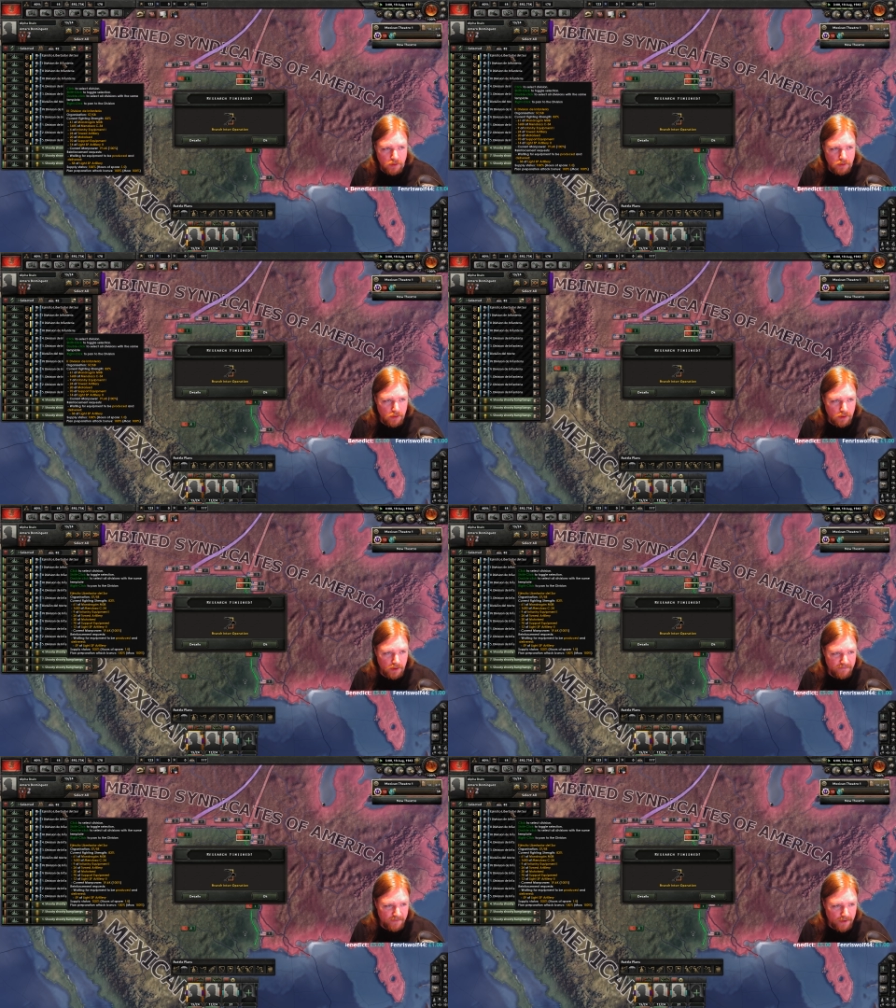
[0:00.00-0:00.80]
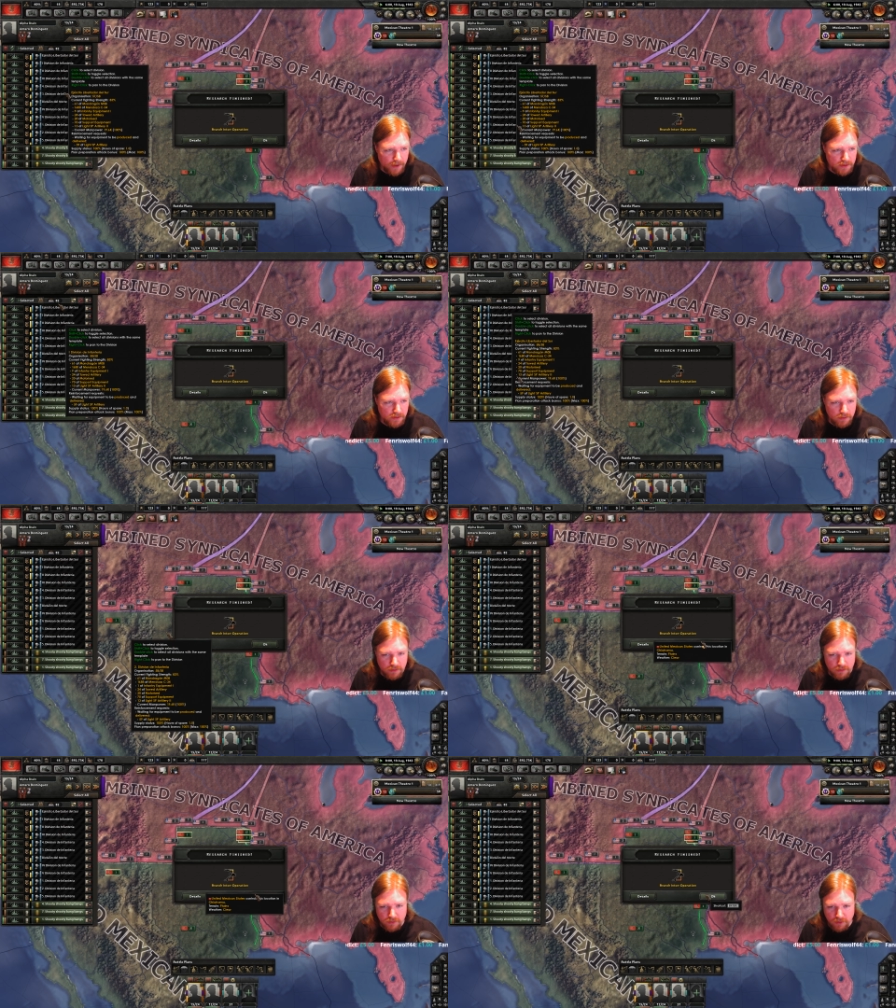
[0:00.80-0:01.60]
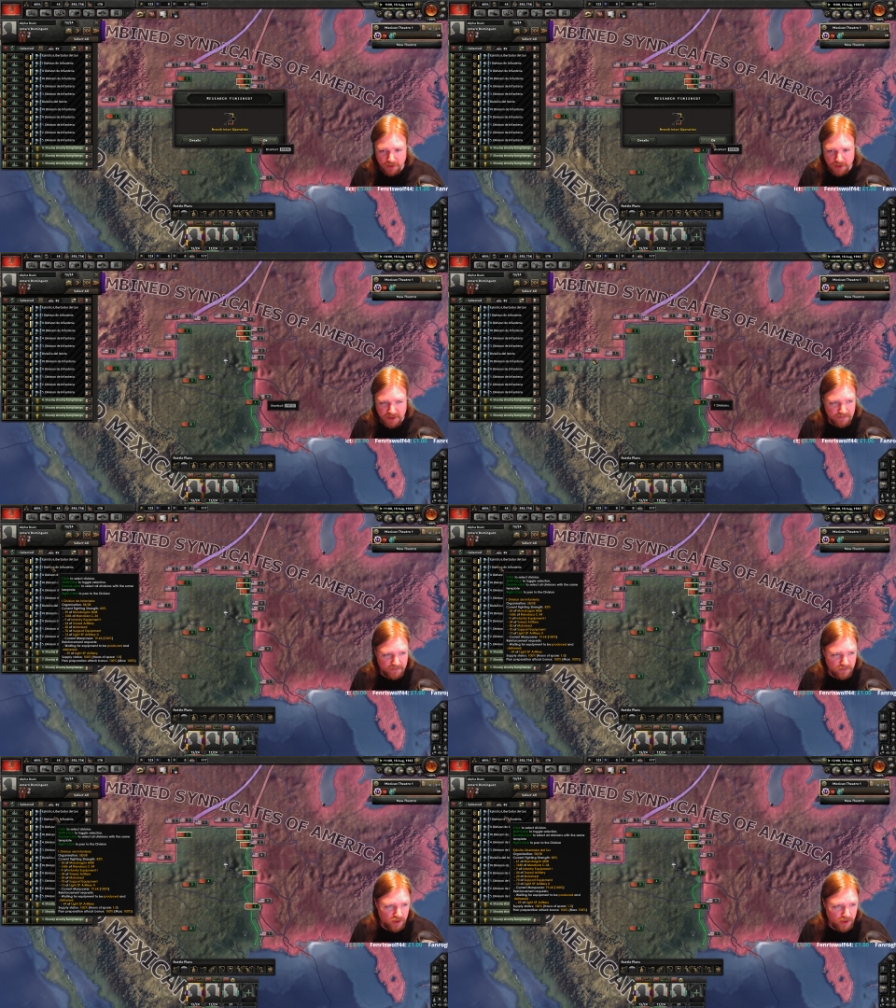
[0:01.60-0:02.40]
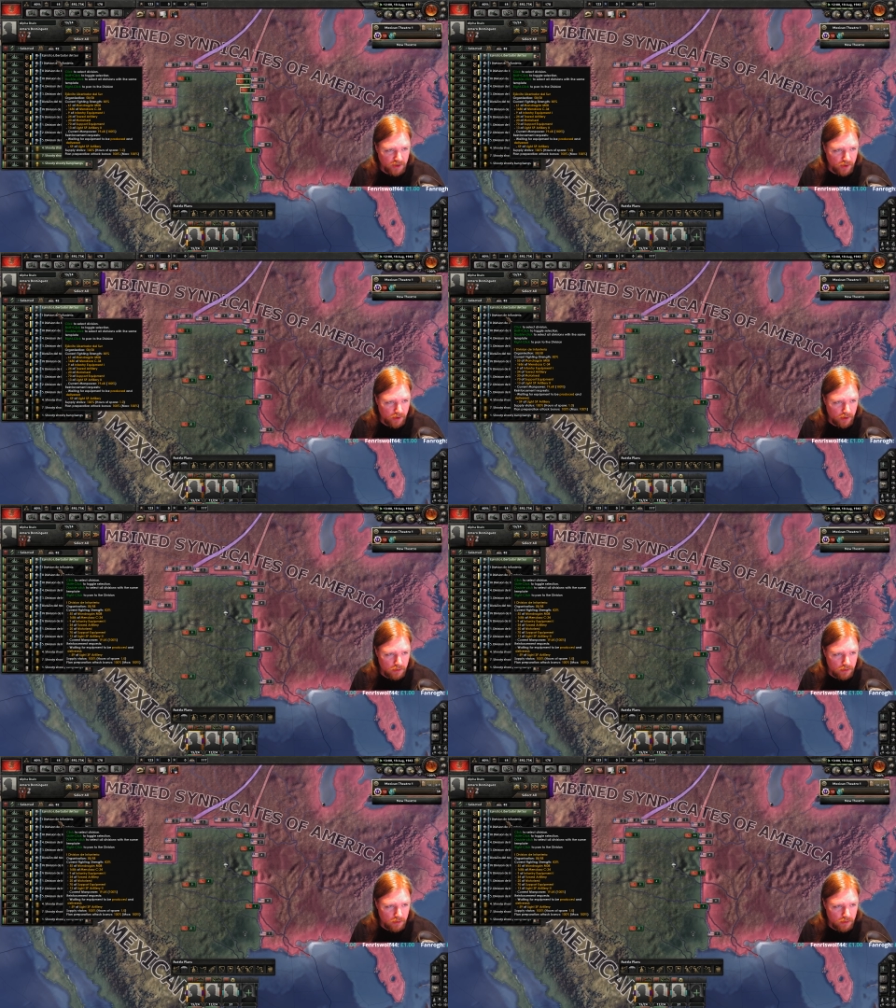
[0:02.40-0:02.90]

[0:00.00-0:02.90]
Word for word: And in fact, all of these infantry need training.